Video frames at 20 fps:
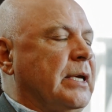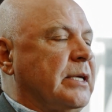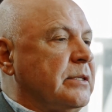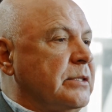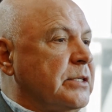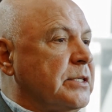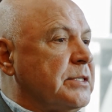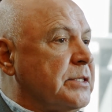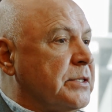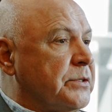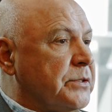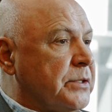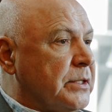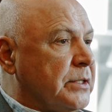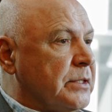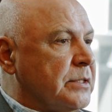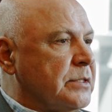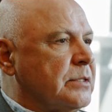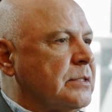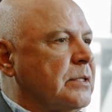
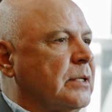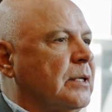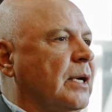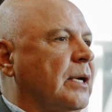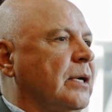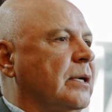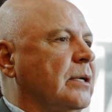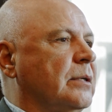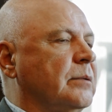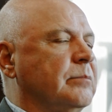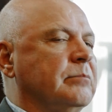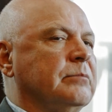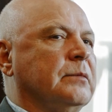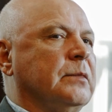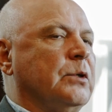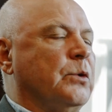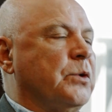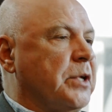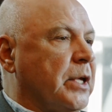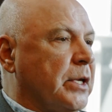ethnicities,
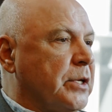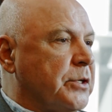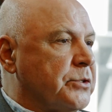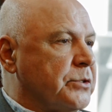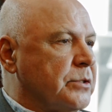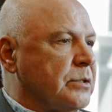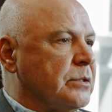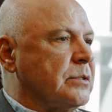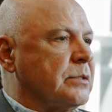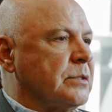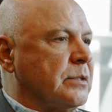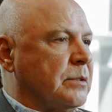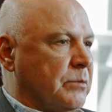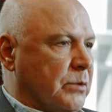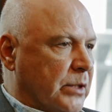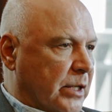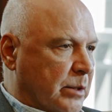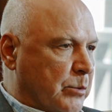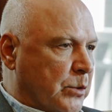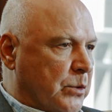locations,
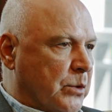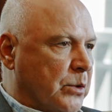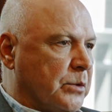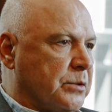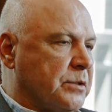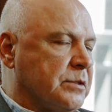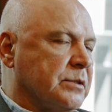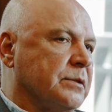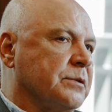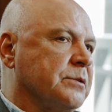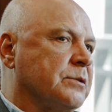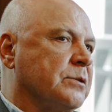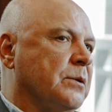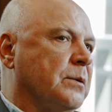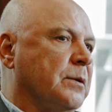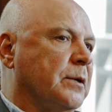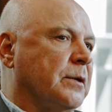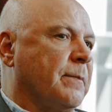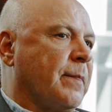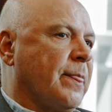neighborhoods, and
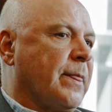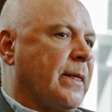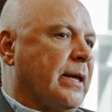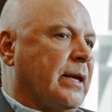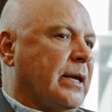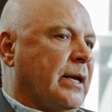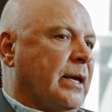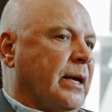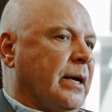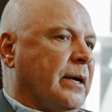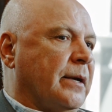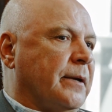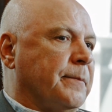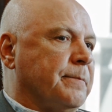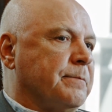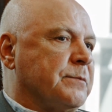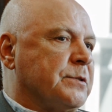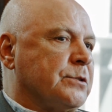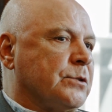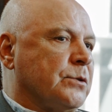so
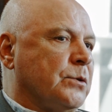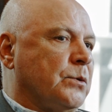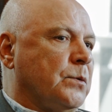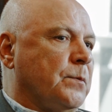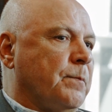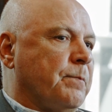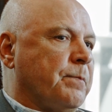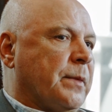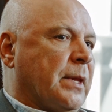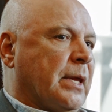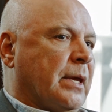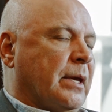on. So